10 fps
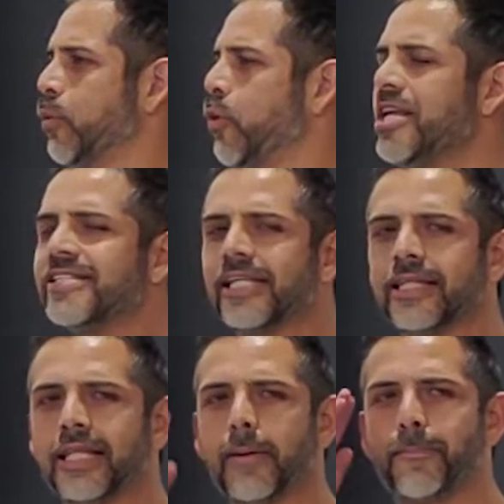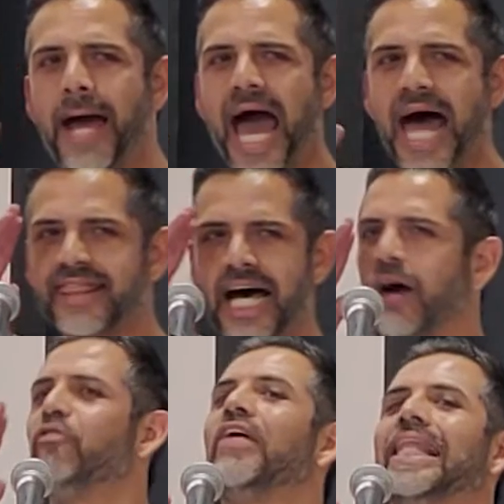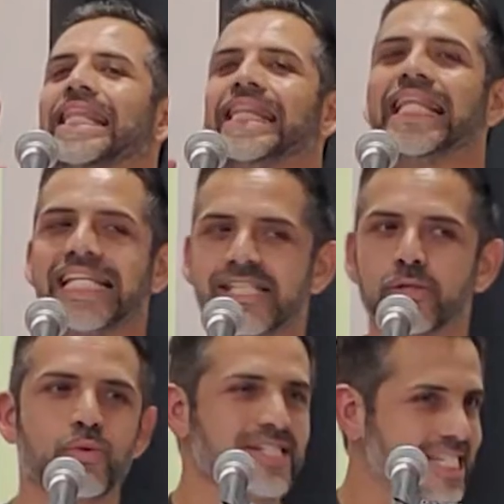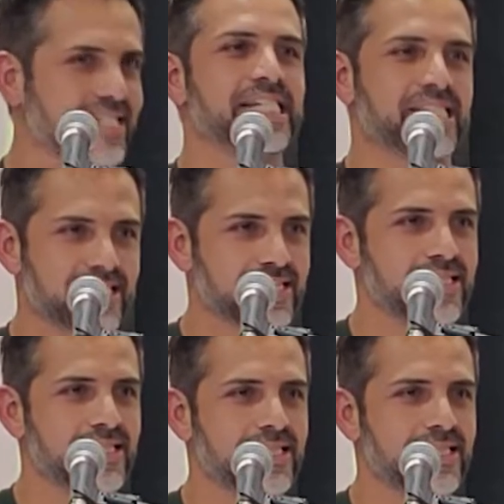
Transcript: What is the path of least resistance?